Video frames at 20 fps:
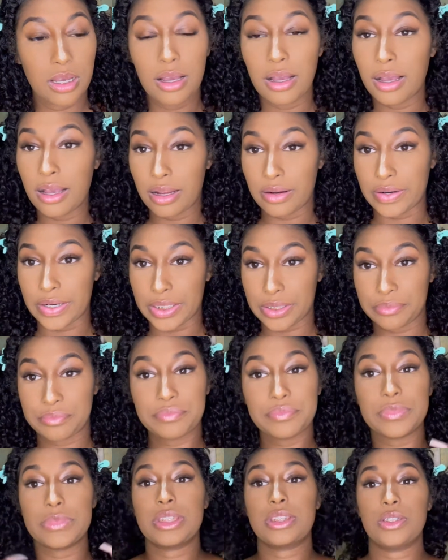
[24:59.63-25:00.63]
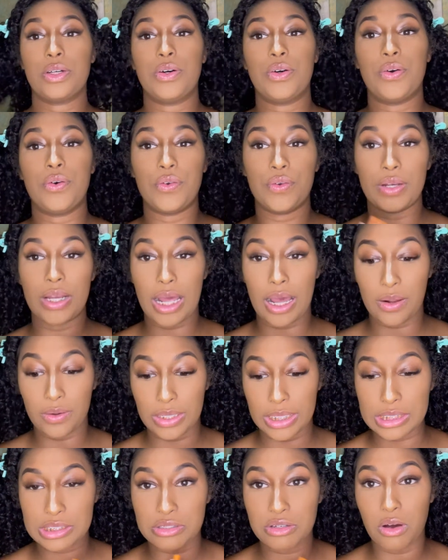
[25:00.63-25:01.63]
Alrighty, so now
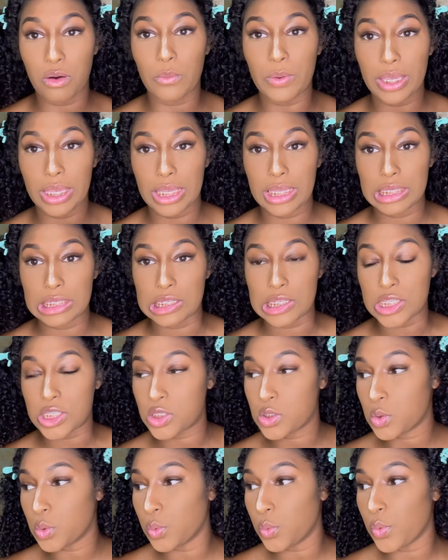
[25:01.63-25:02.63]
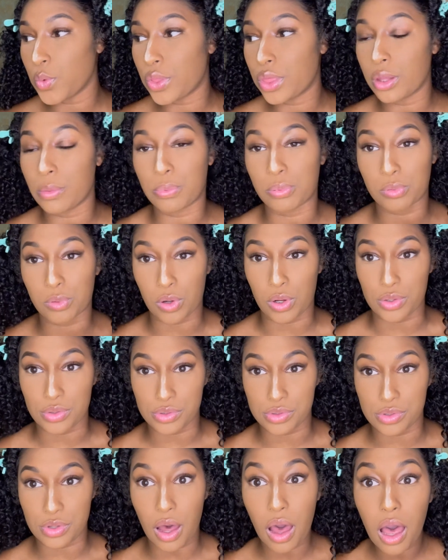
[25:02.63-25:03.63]
let's go into the
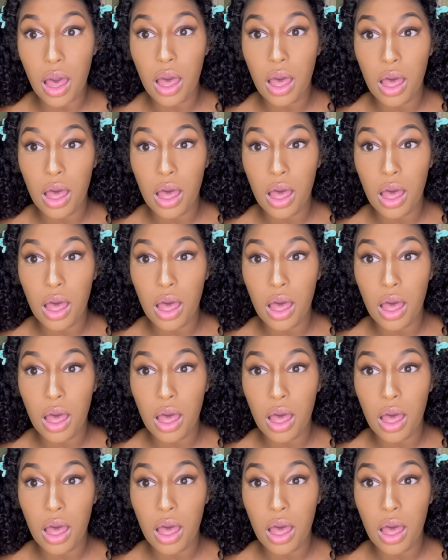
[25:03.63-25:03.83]
bronzer.